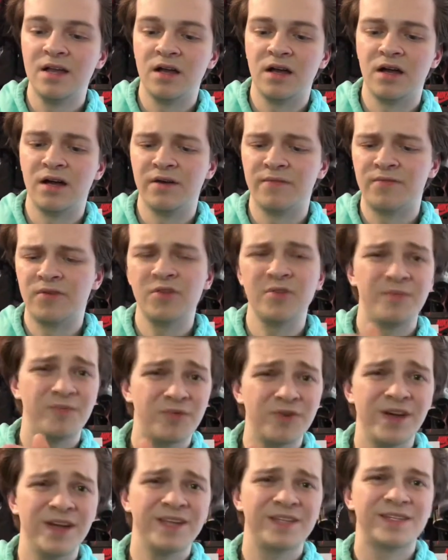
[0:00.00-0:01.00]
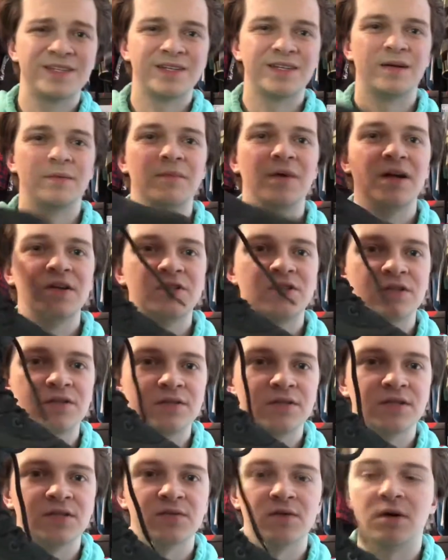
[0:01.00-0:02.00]
for the price, I'm not sure
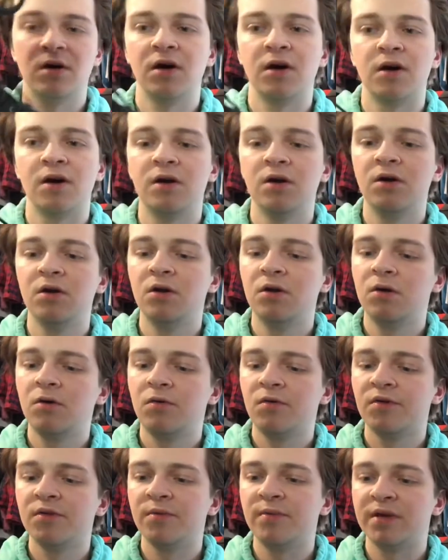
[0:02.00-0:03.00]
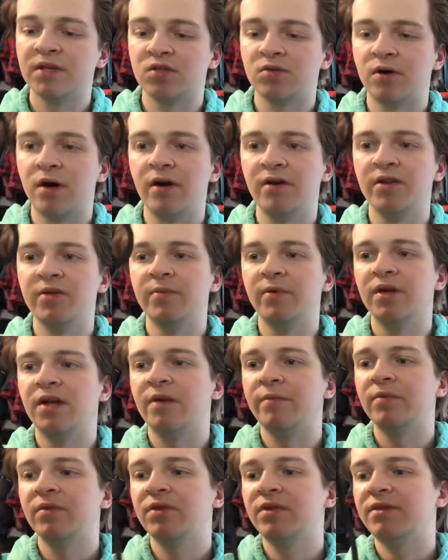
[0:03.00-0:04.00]
these were the best quality, but I
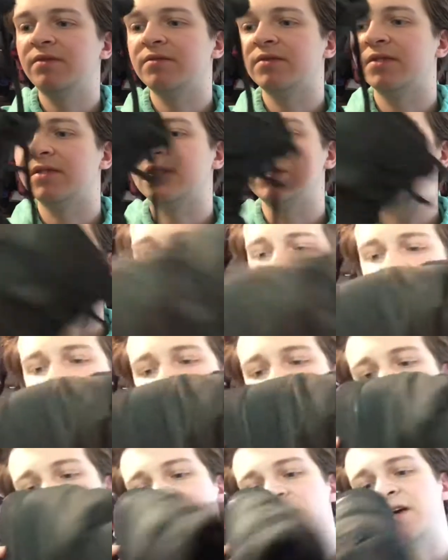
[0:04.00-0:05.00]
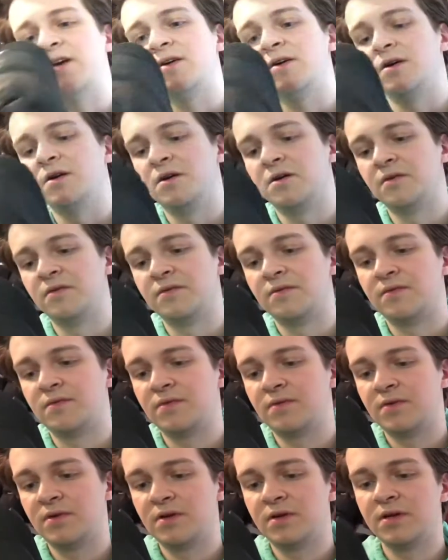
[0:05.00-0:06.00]
believe this is the only pair of
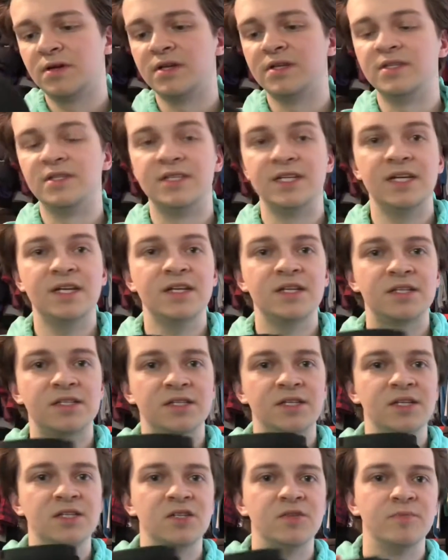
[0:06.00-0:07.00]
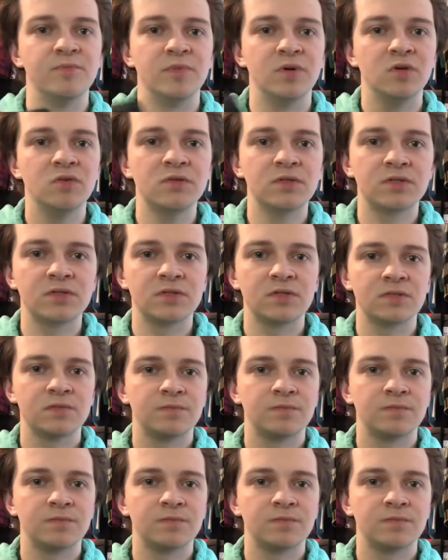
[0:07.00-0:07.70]
Adidas Yeezy boots.